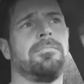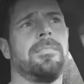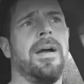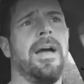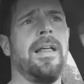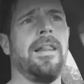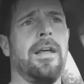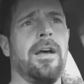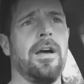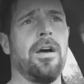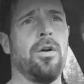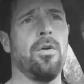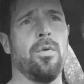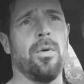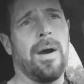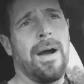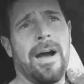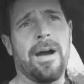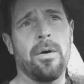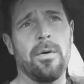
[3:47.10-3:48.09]
Hello,
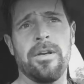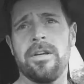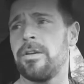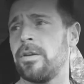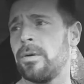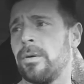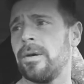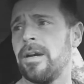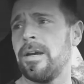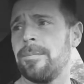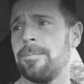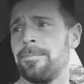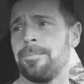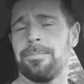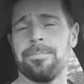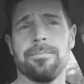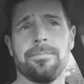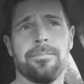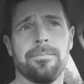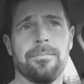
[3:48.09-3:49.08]
how are you doing?
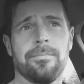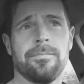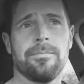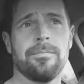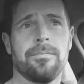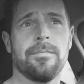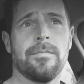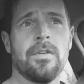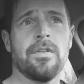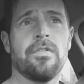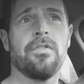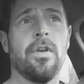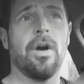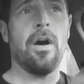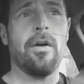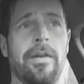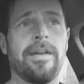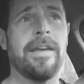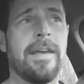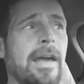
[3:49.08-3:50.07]

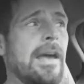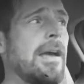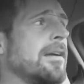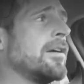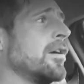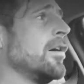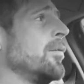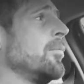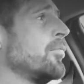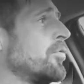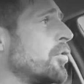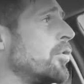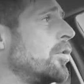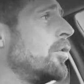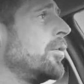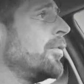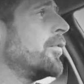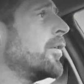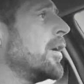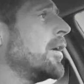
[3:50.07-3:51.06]
Sorry, can't come
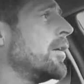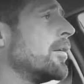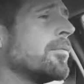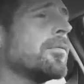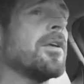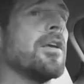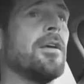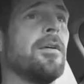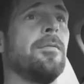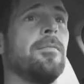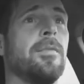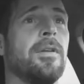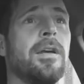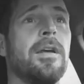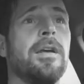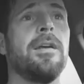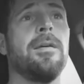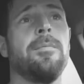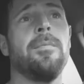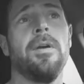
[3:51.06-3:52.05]
through, can't be
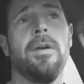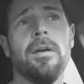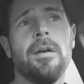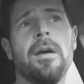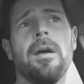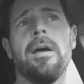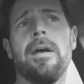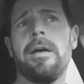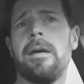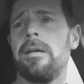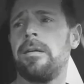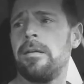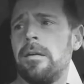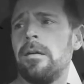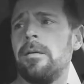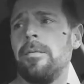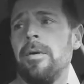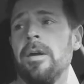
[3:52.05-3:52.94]
lame. And